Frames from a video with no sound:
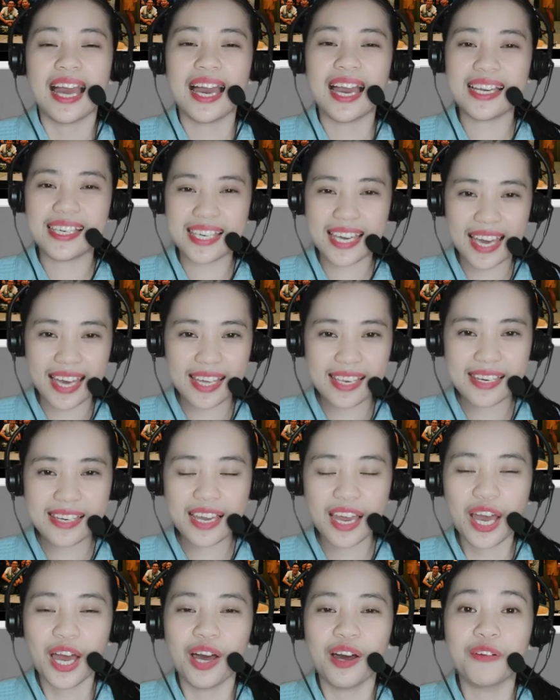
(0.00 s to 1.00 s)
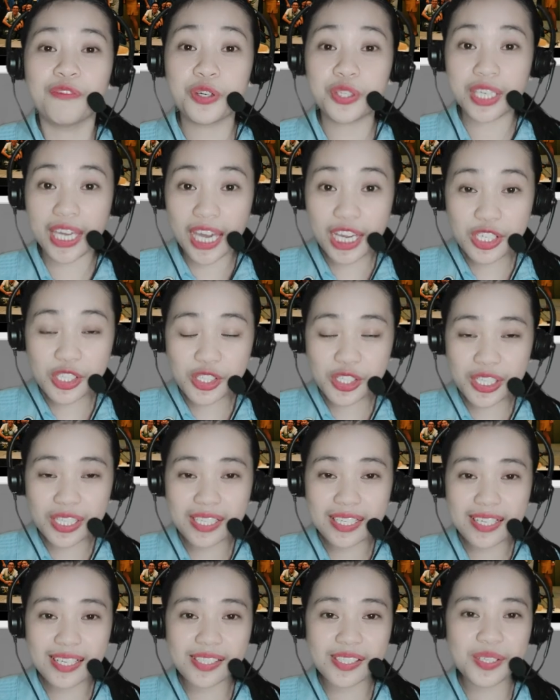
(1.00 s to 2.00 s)
Again,
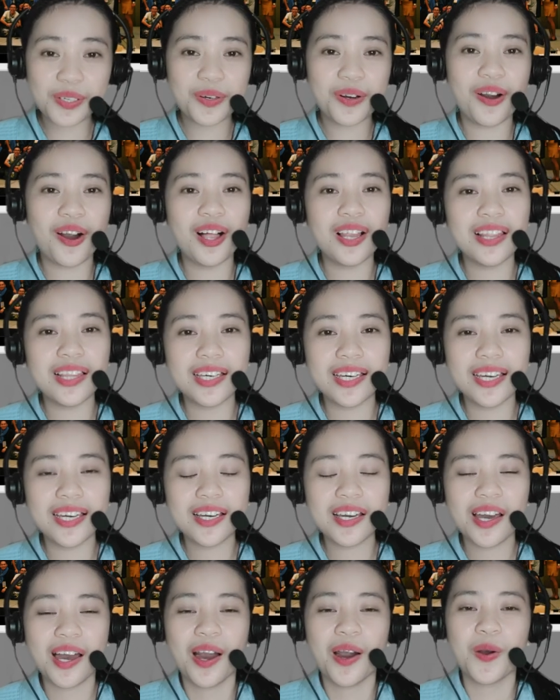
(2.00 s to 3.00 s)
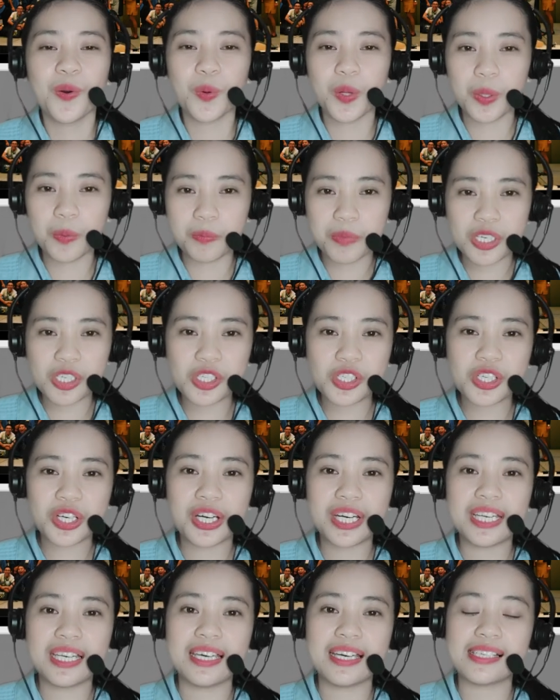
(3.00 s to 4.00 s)
vocation is a calling, while
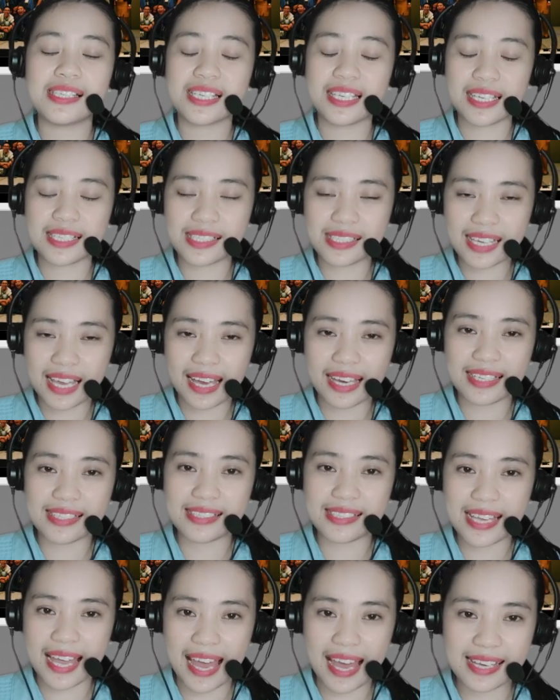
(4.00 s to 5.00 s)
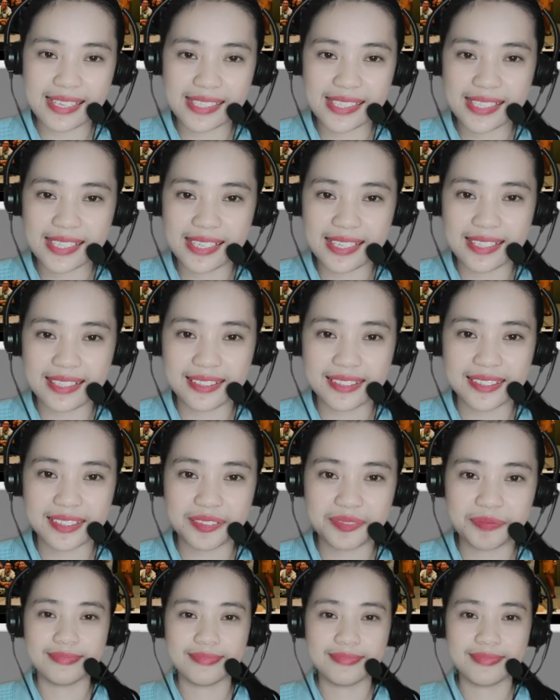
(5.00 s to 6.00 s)
mission is an assigned task.
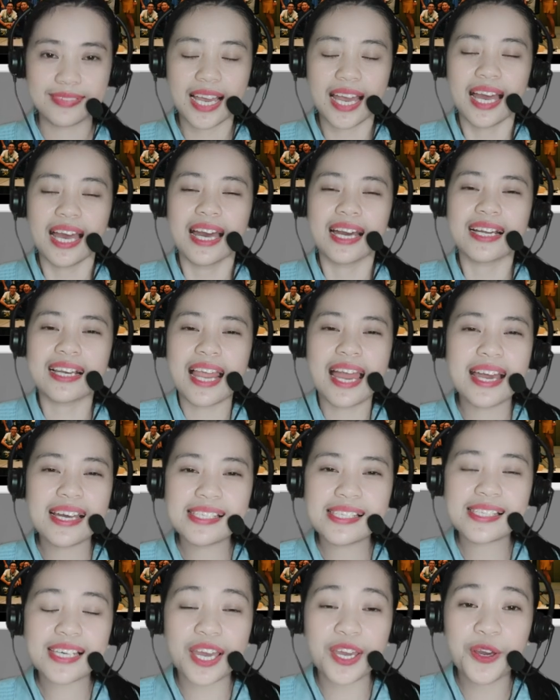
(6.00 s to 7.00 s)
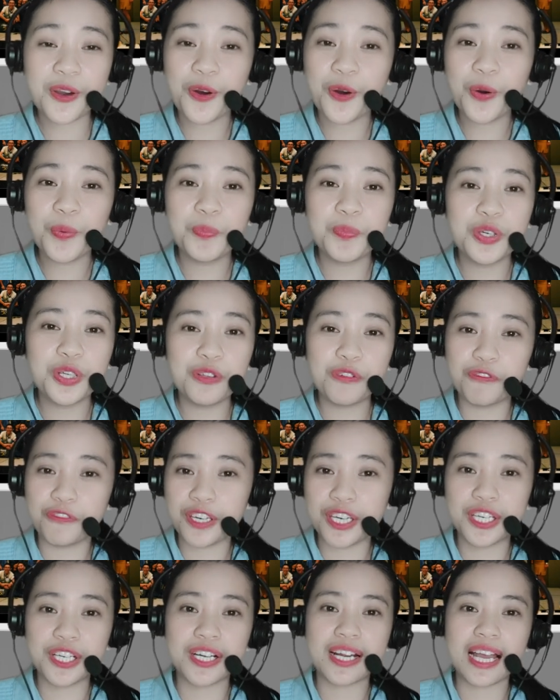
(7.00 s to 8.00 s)
Class, I hope you'll
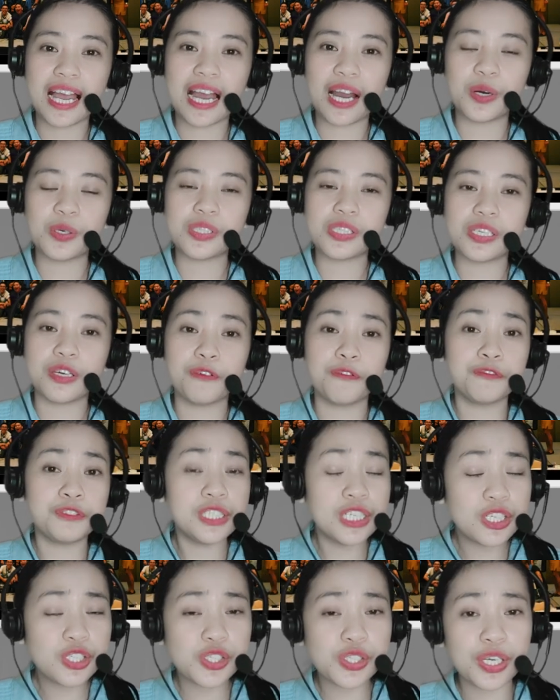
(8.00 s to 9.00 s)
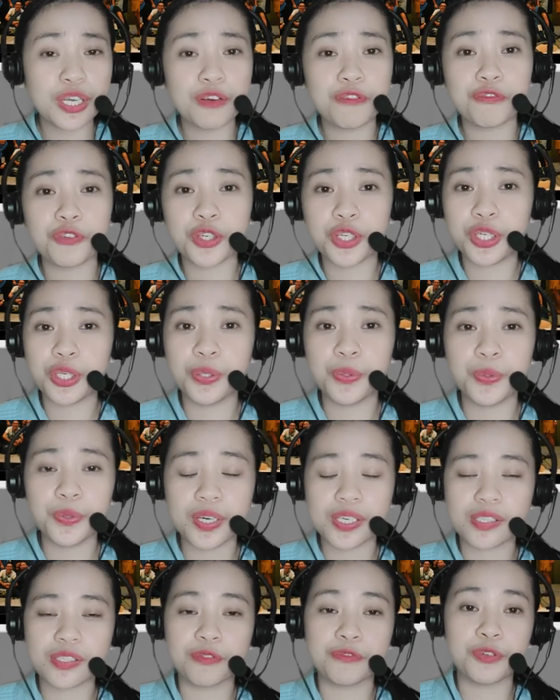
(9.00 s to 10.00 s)
figure out if teaching for you
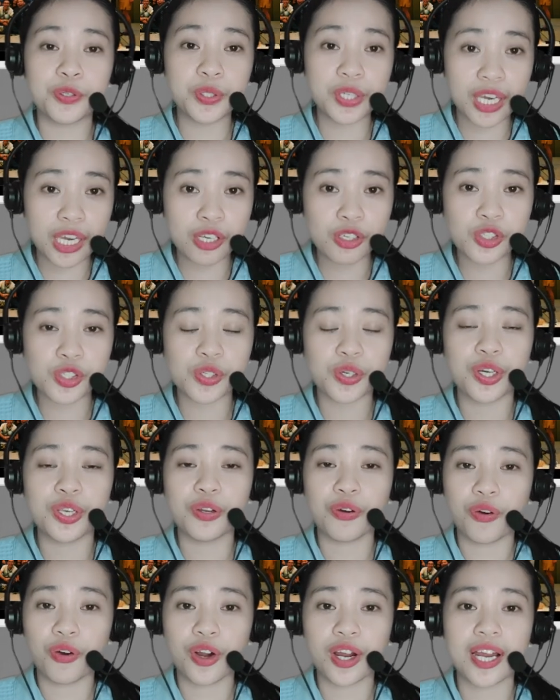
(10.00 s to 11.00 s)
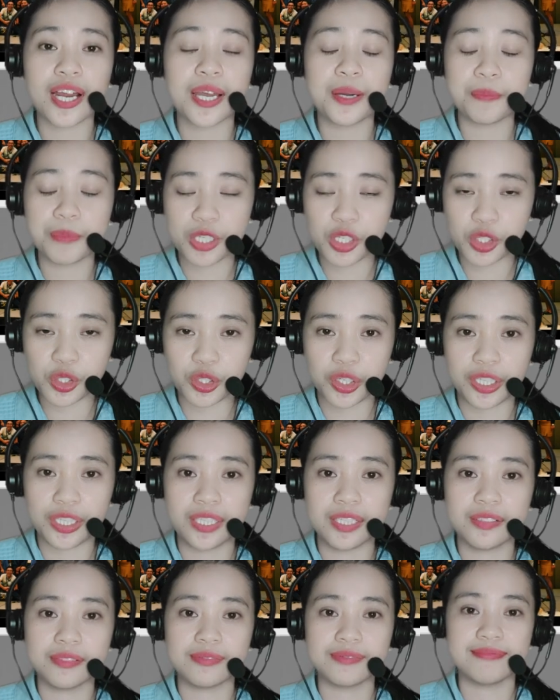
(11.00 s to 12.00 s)
is a vocation or a
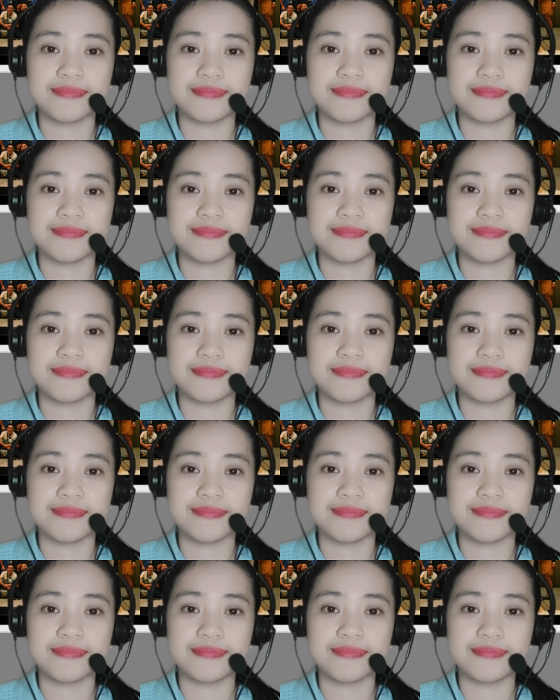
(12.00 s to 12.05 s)
mission.